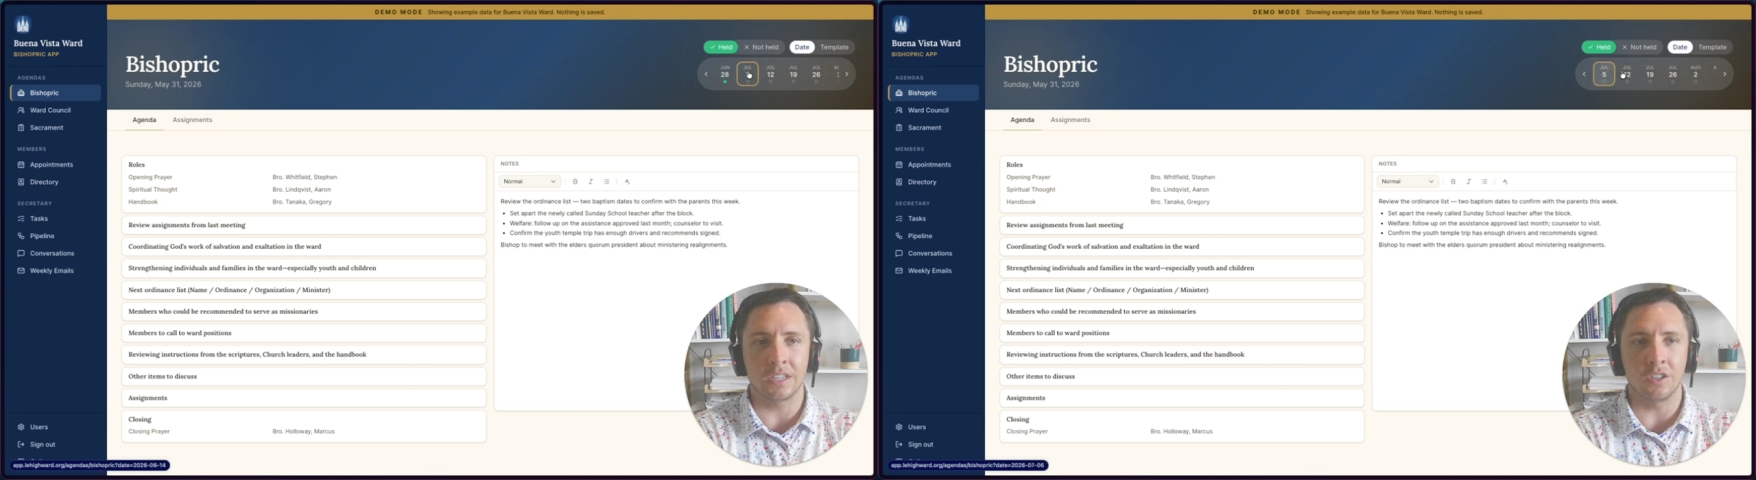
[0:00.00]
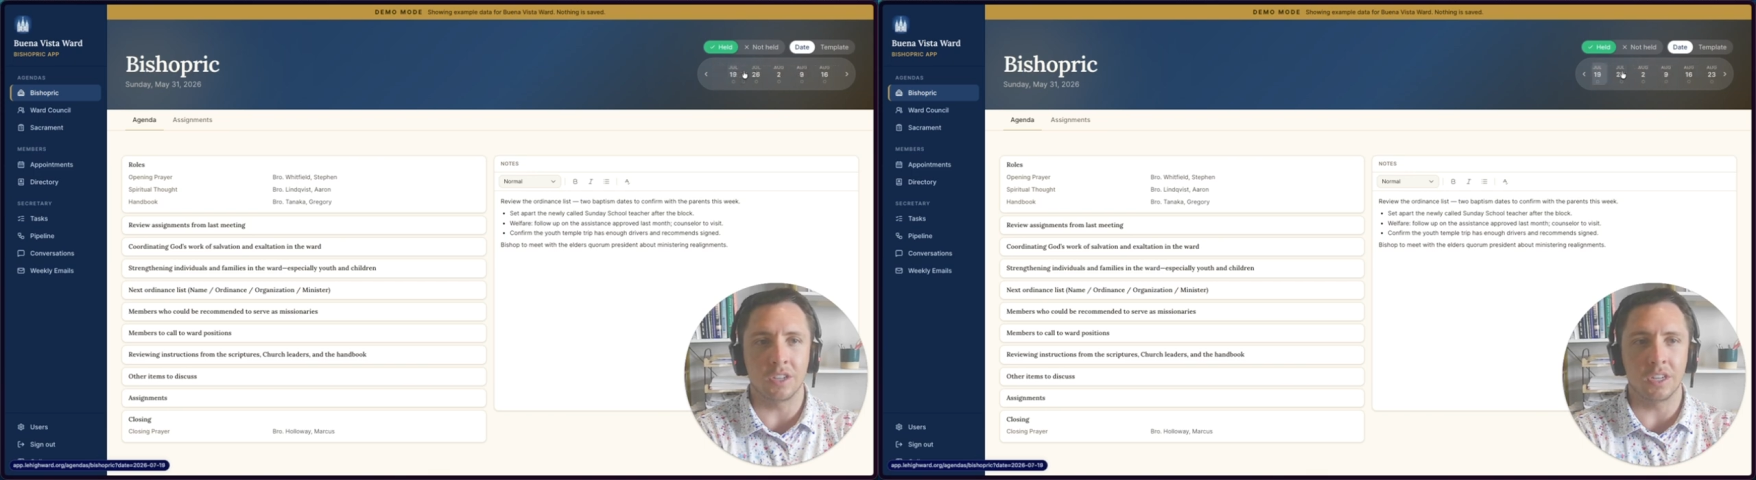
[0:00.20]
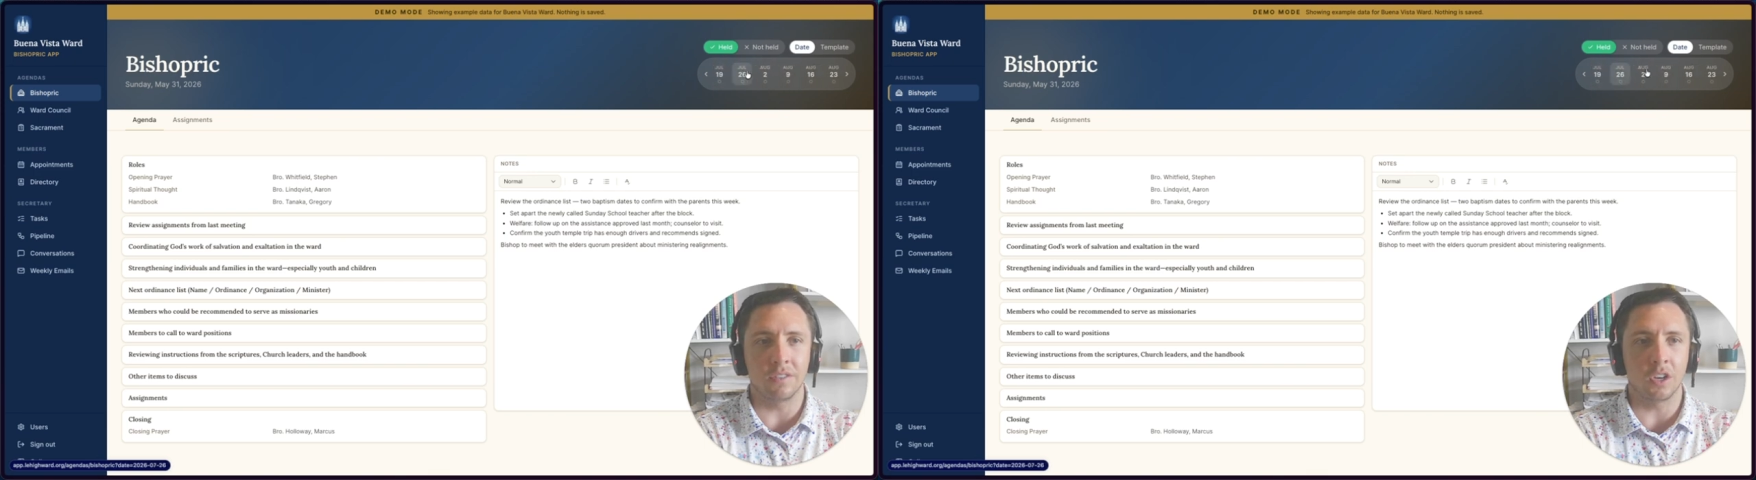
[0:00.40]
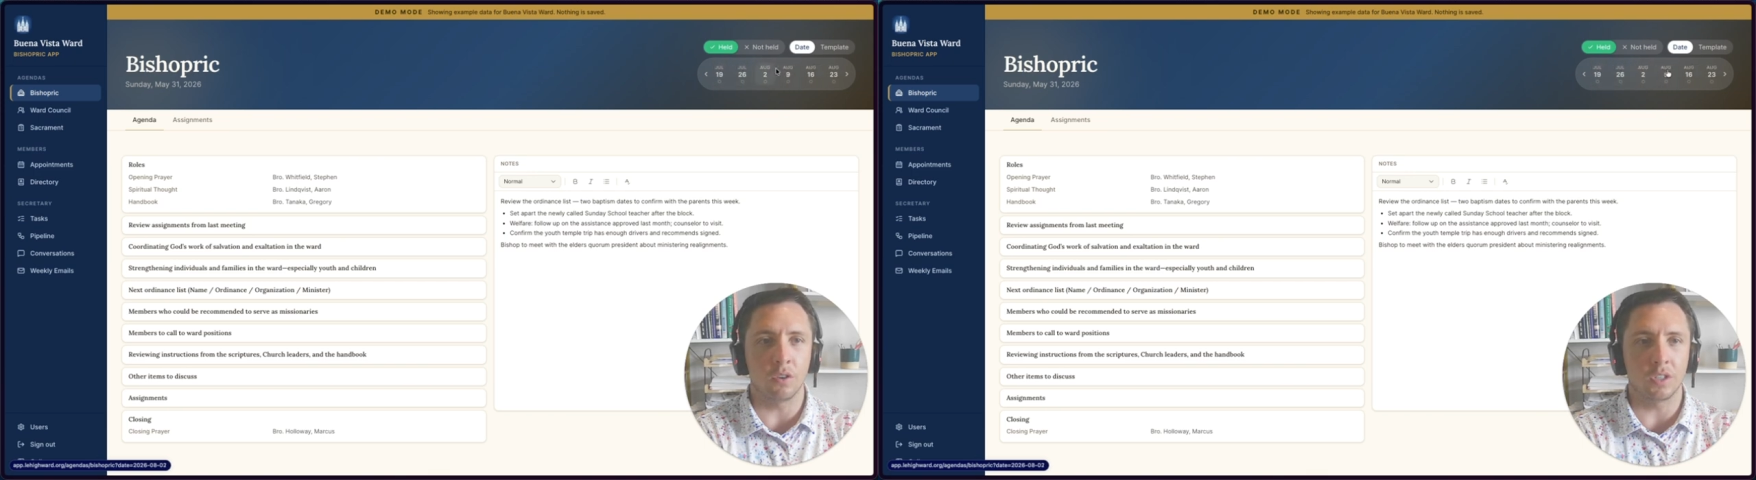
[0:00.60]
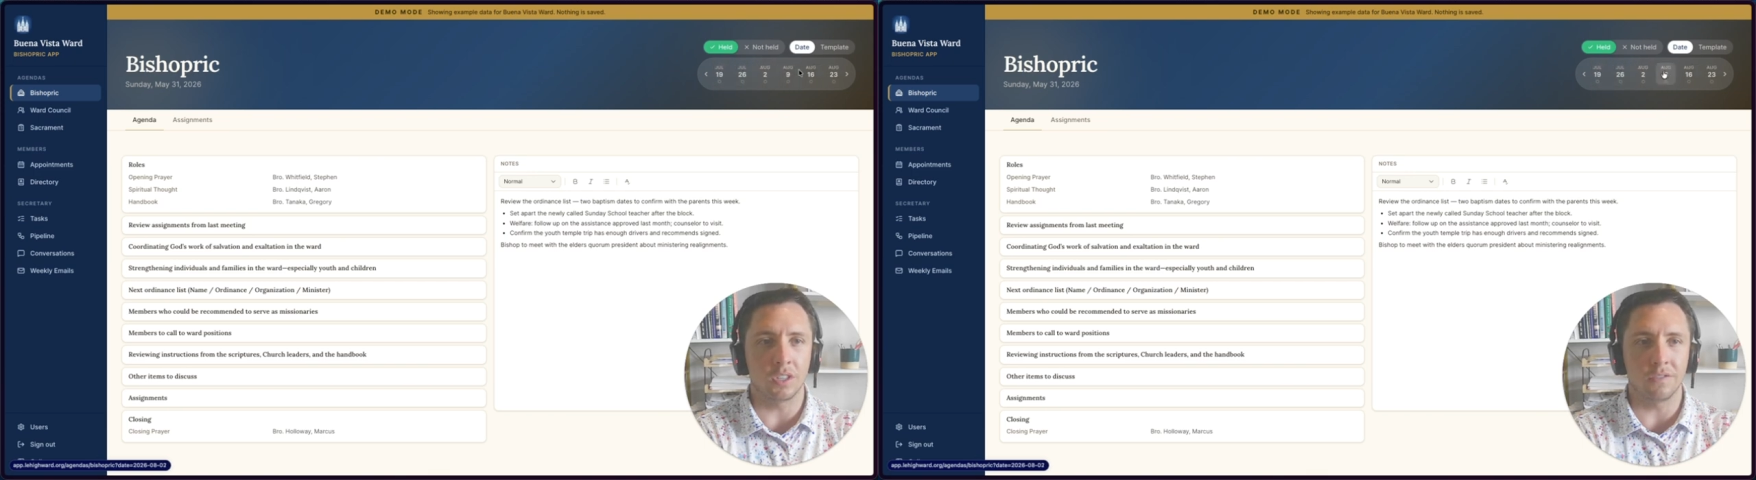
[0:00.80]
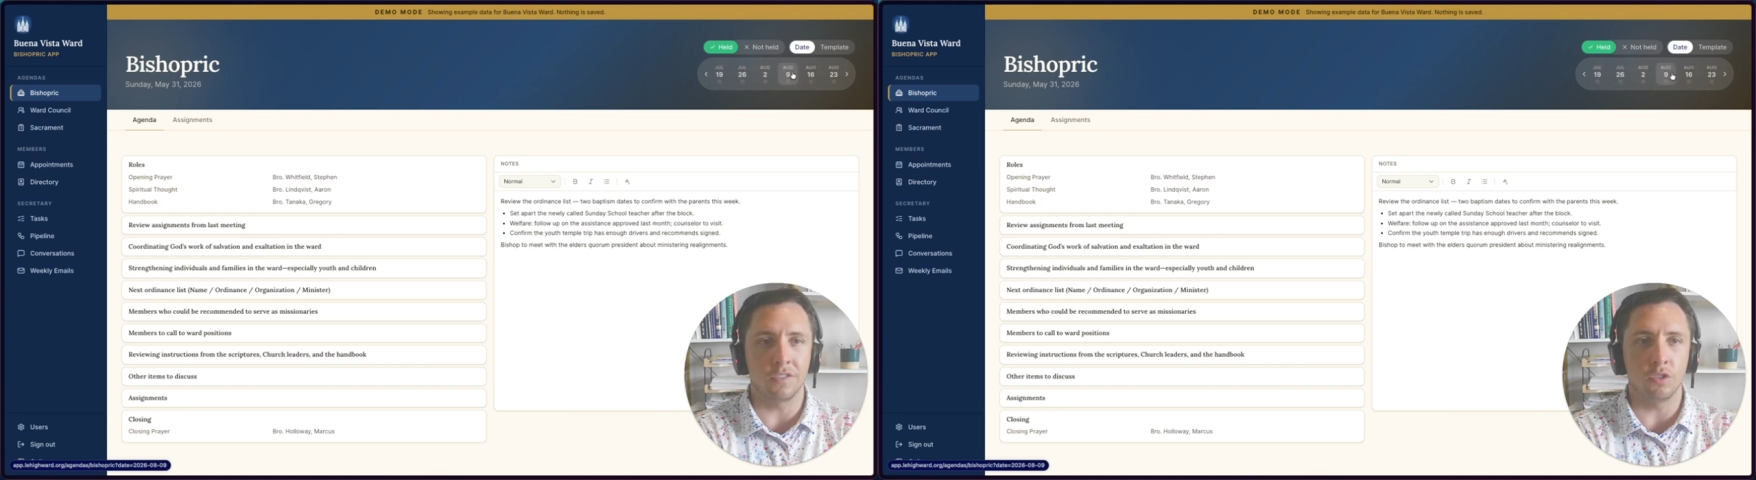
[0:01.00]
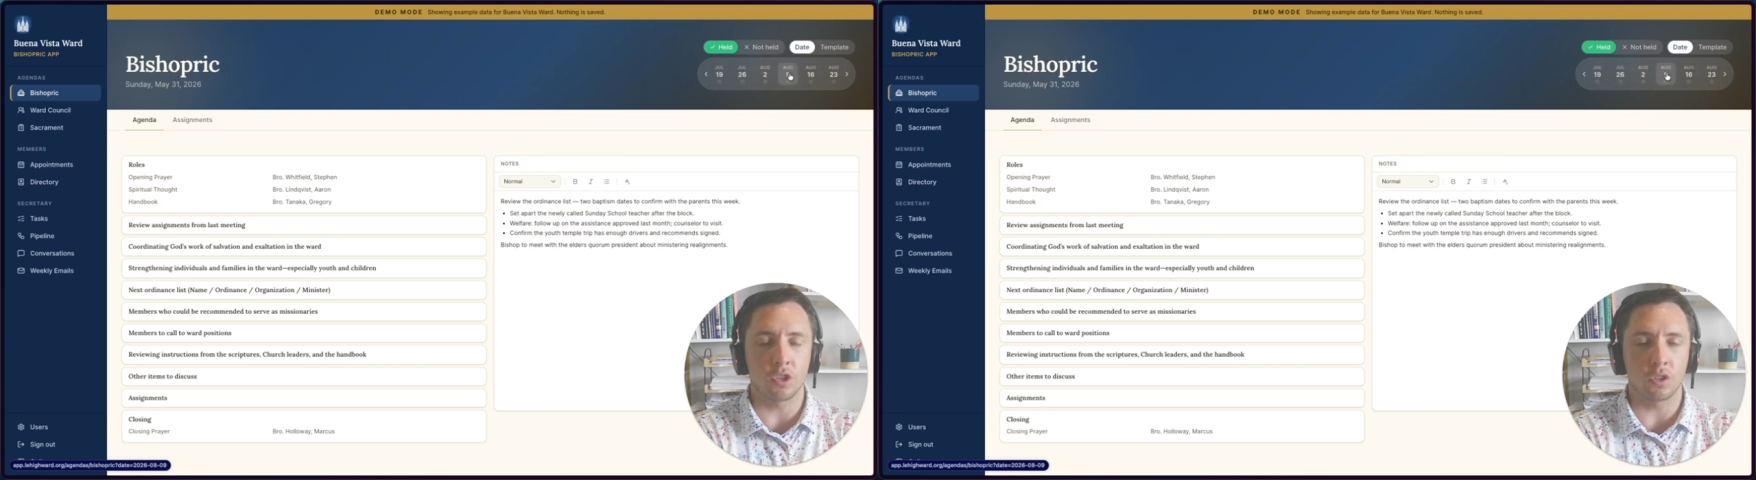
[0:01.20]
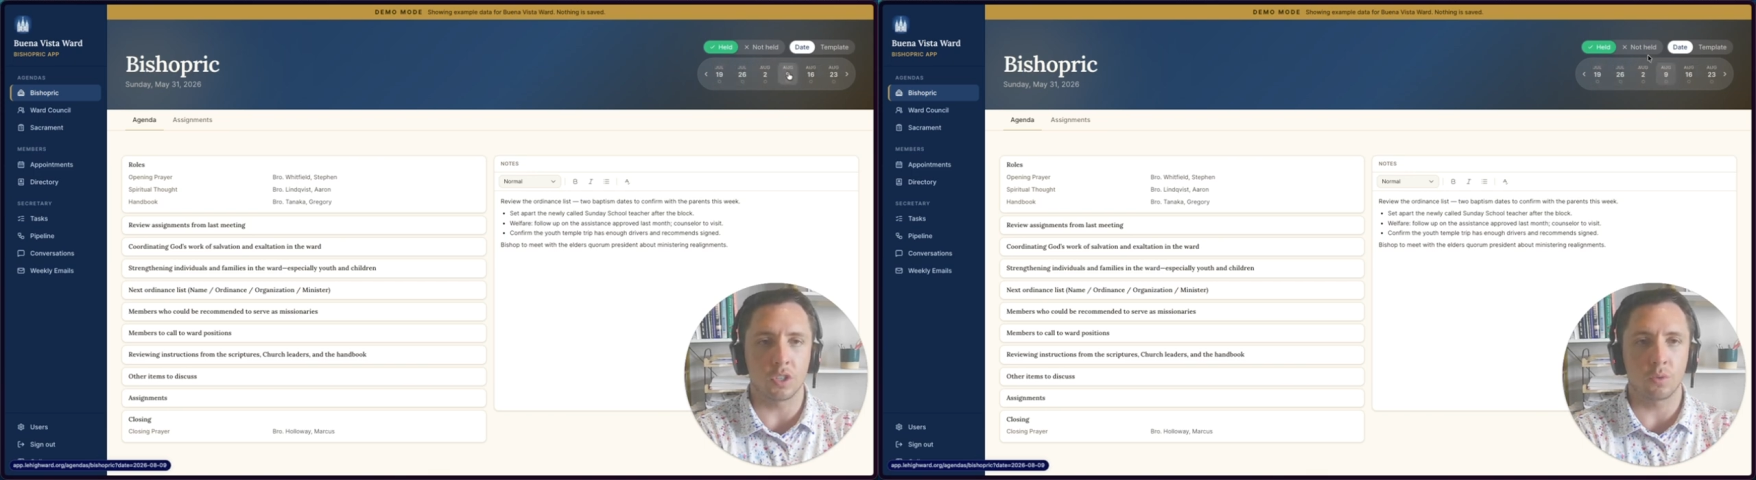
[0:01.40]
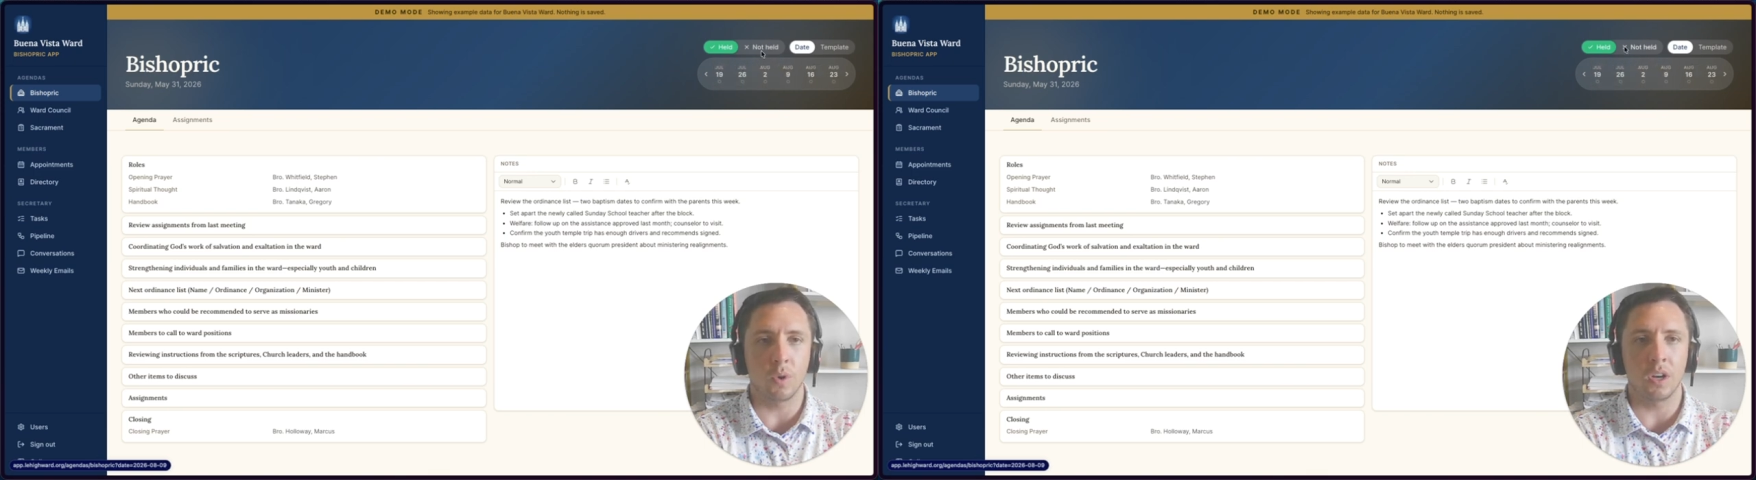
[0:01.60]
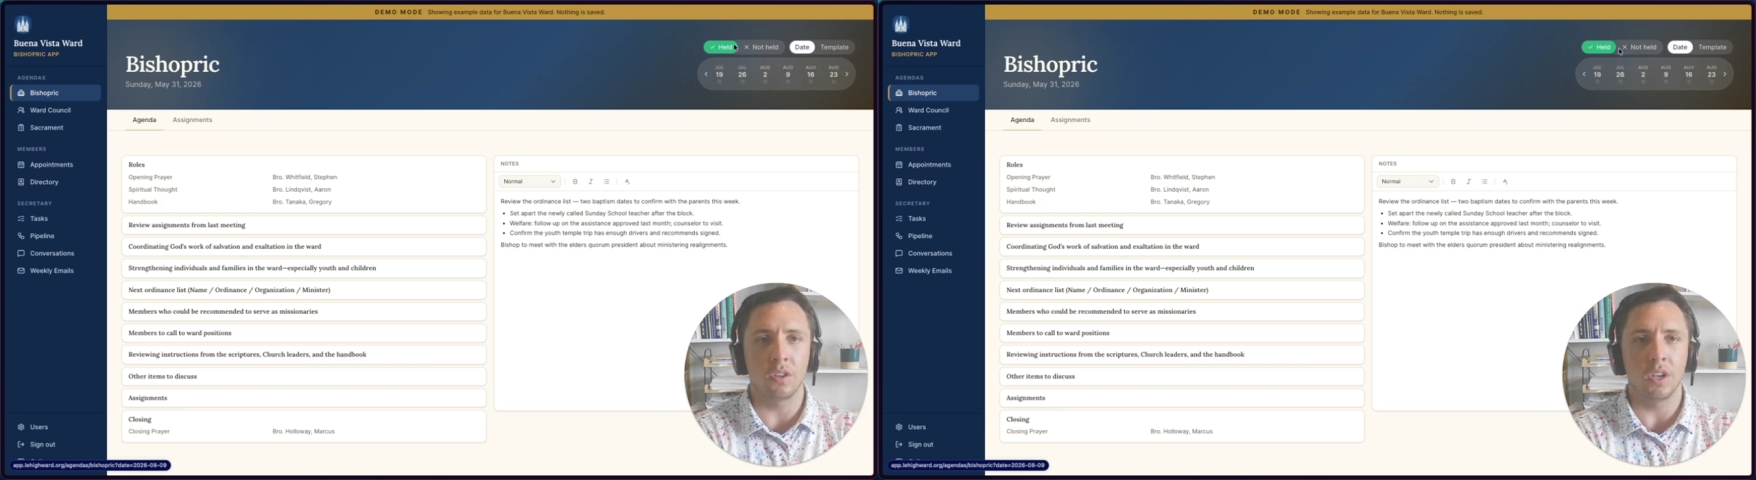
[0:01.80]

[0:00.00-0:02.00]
and you can even go into the future as well.